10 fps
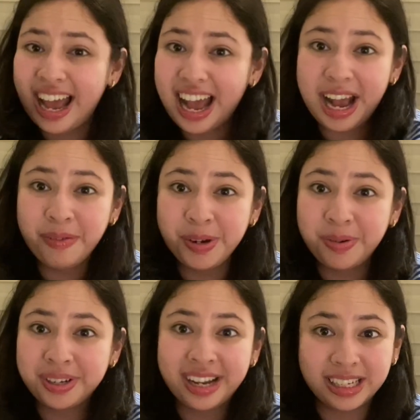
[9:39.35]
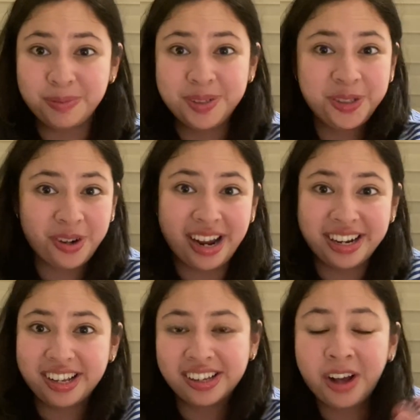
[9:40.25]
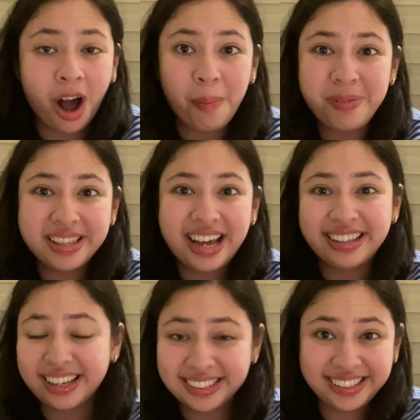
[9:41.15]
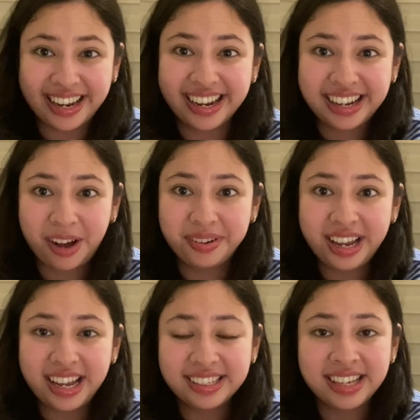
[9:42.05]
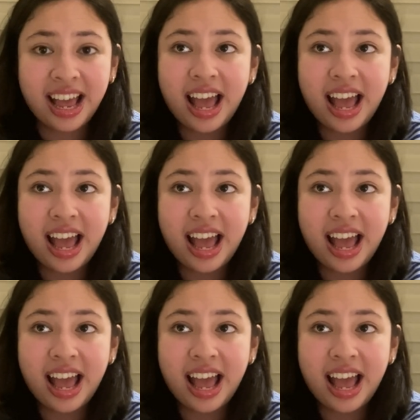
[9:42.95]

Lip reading: Everyone has been trying to copy that aesthetic nowadays.